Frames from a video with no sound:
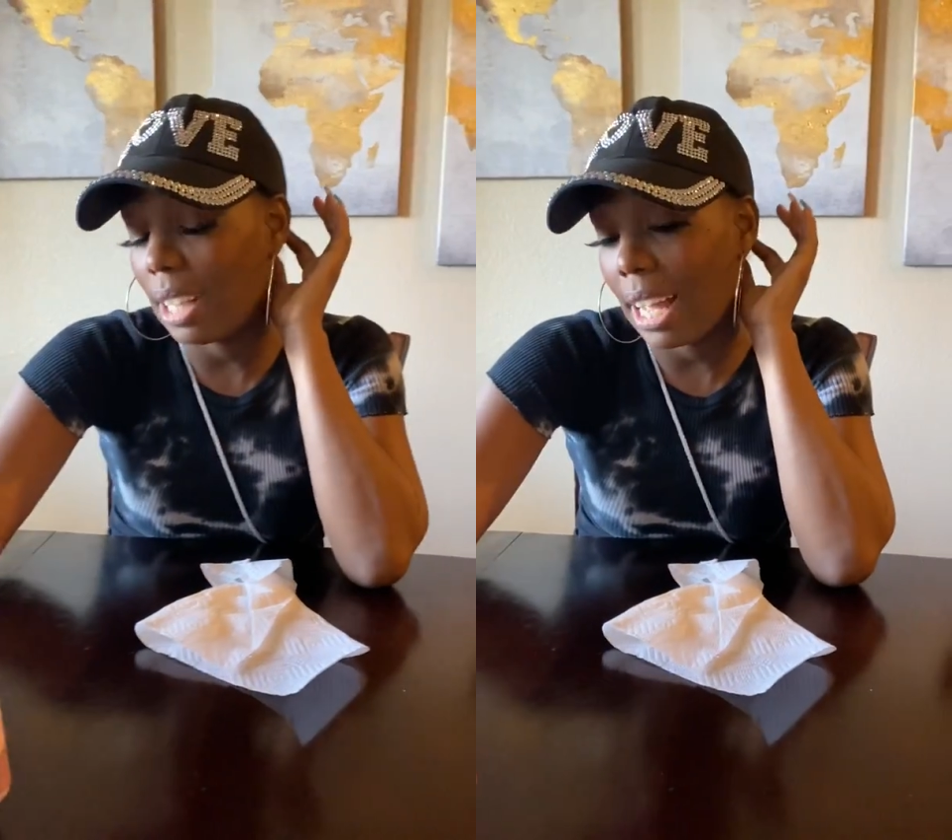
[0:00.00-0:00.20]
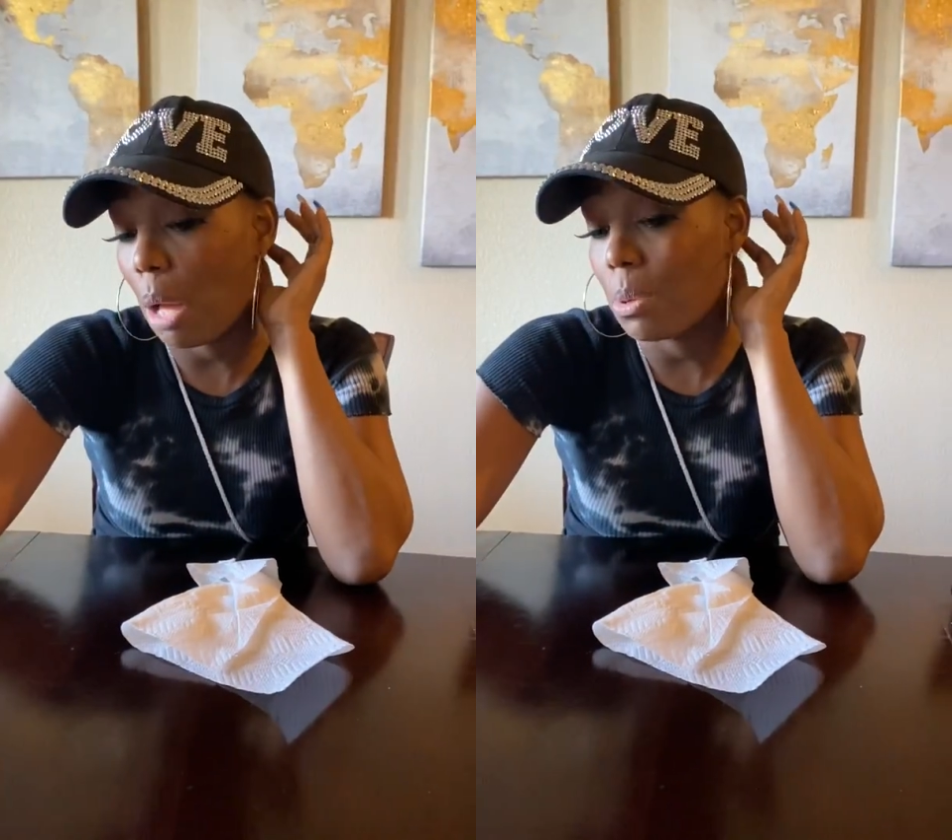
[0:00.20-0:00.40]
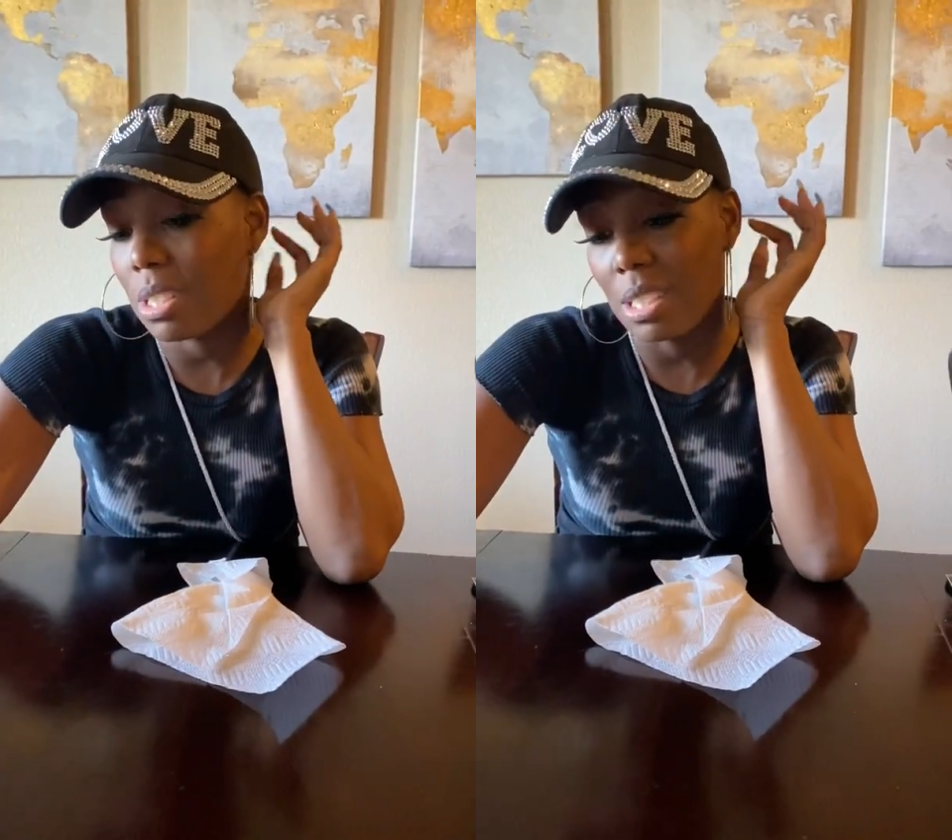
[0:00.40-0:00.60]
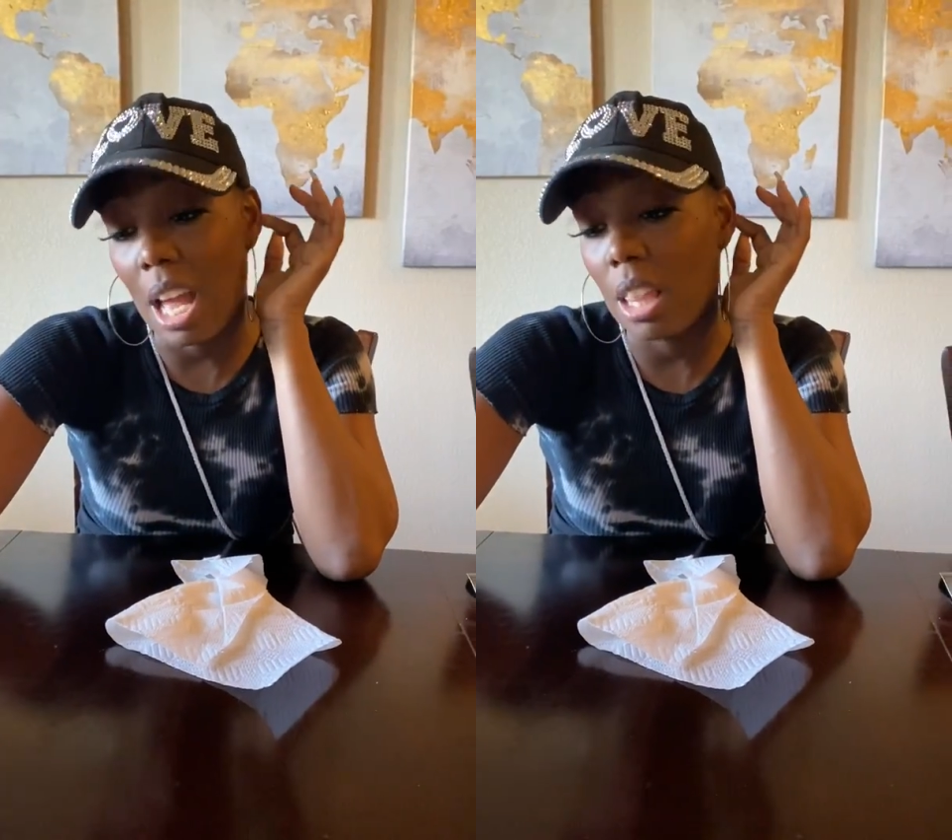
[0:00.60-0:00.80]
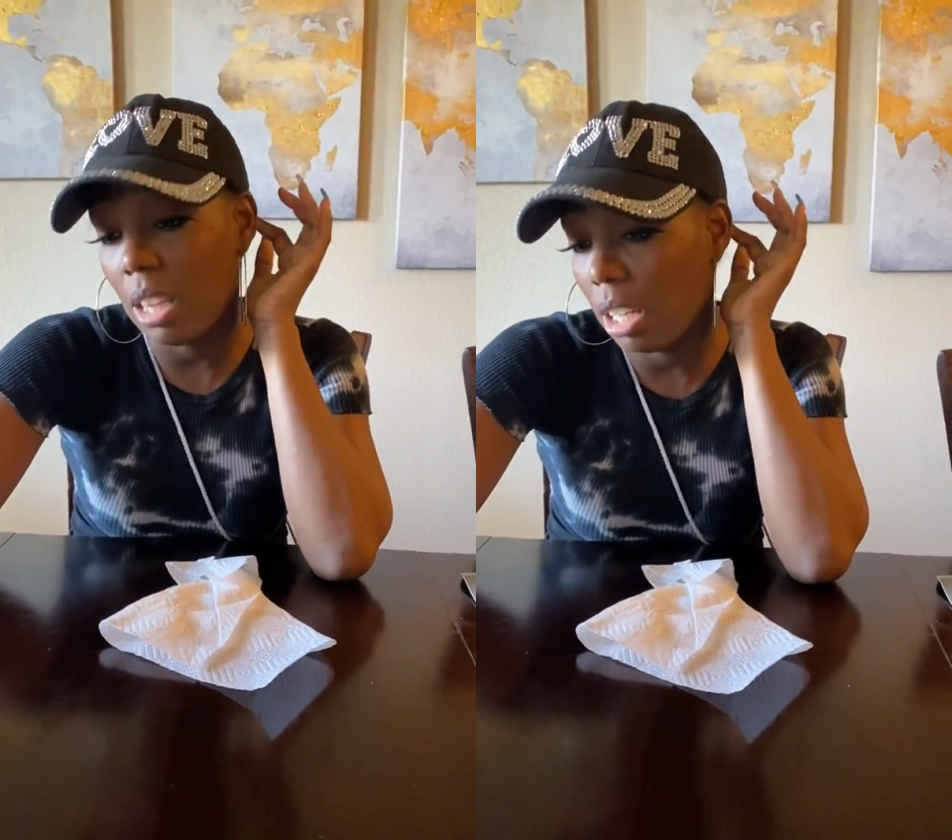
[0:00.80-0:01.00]
like I was
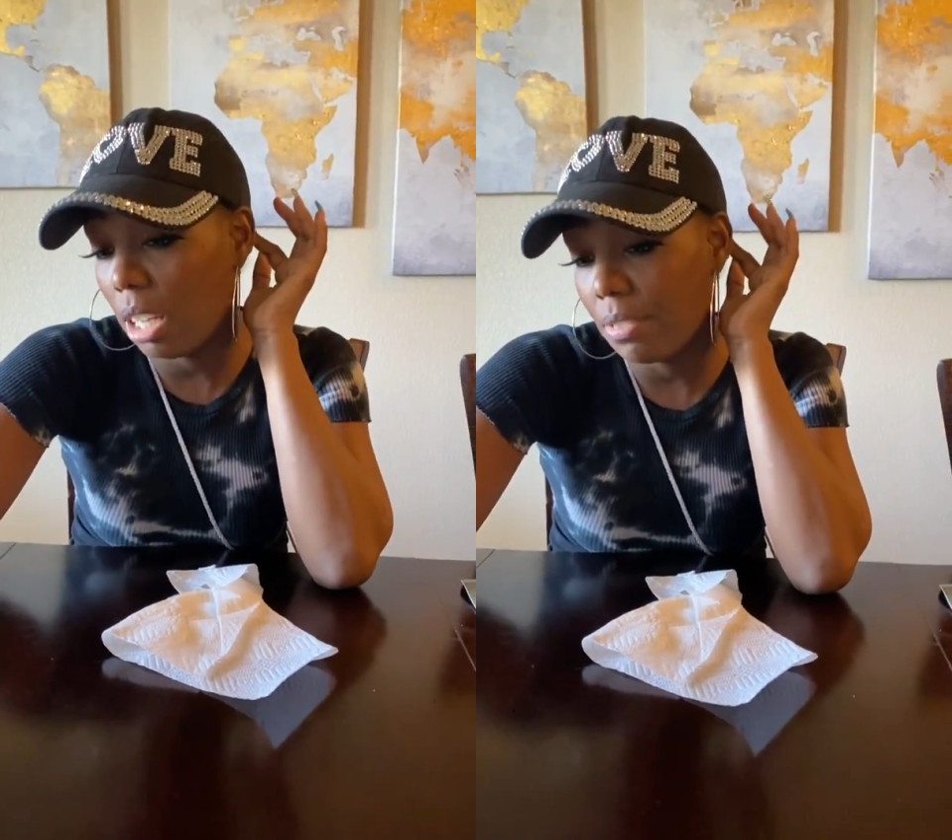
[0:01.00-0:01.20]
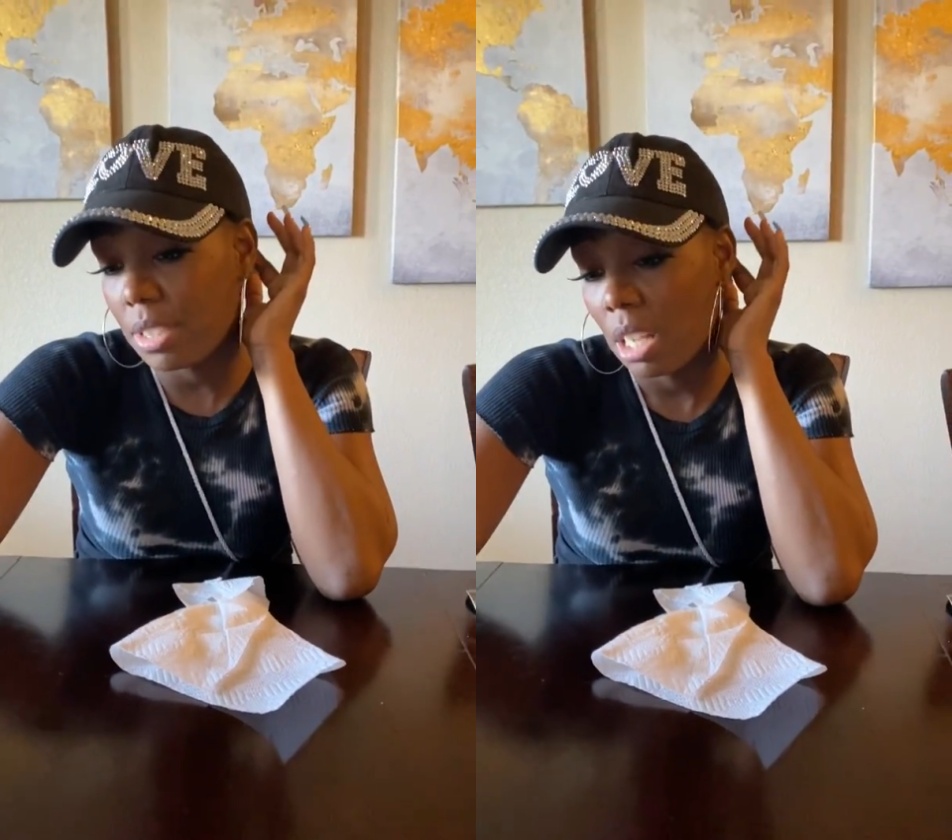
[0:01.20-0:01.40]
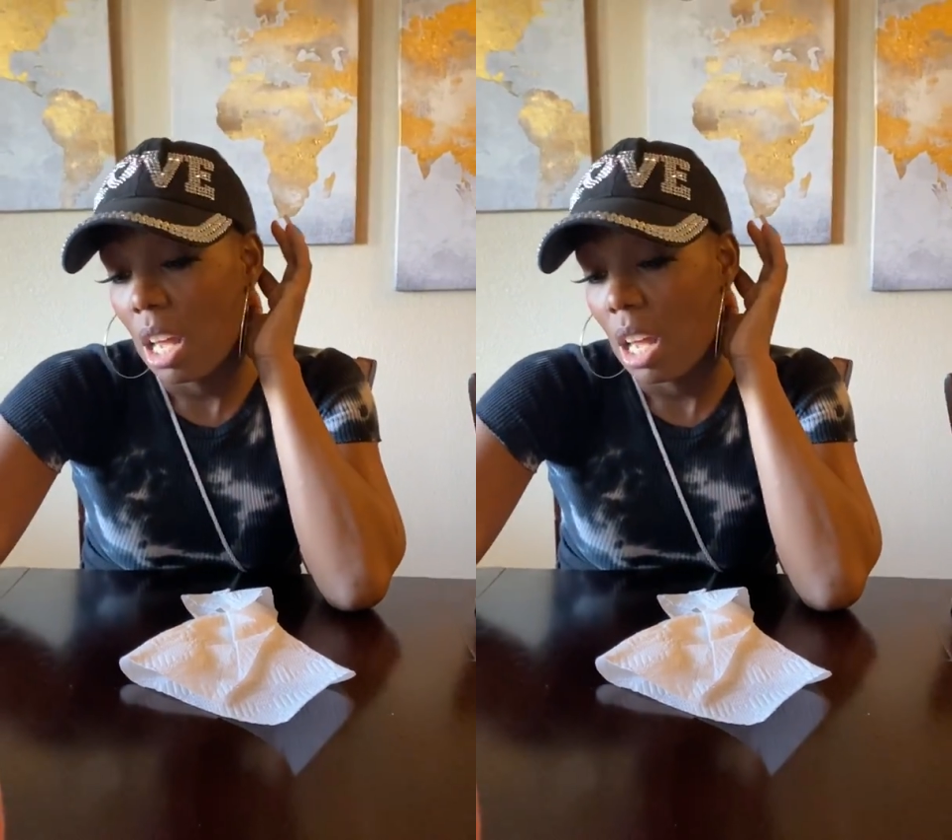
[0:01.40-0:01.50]
not loved,